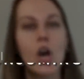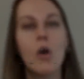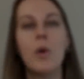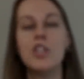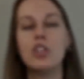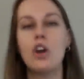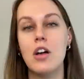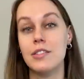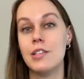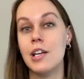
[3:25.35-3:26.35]
which
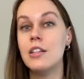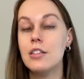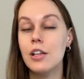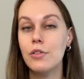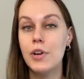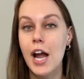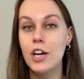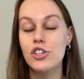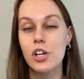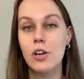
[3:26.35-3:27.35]
causes an insulin
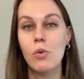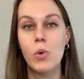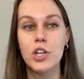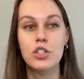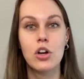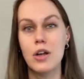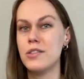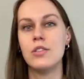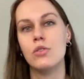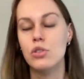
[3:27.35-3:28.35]
reaction, which
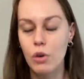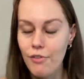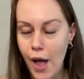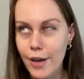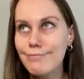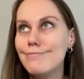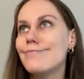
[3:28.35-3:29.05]
causes you to store fat.